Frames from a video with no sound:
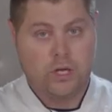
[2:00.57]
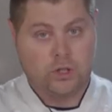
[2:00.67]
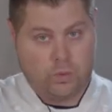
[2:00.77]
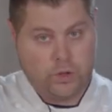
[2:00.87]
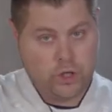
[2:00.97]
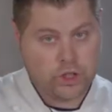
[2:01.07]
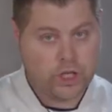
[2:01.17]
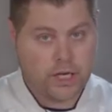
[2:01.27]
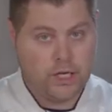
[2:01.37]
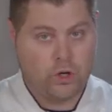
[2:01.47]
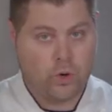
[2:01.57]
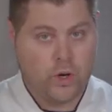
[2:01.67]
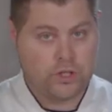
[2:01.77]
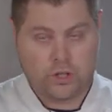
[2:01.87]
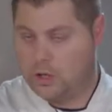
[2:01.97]
So when you're shucking your
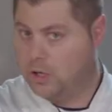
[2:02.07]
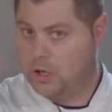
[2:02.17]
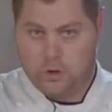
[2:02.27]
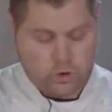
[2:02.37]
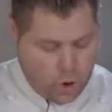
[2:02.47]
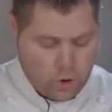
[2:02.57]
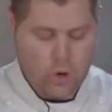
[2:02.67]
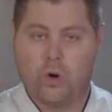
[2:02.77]
oyster, don't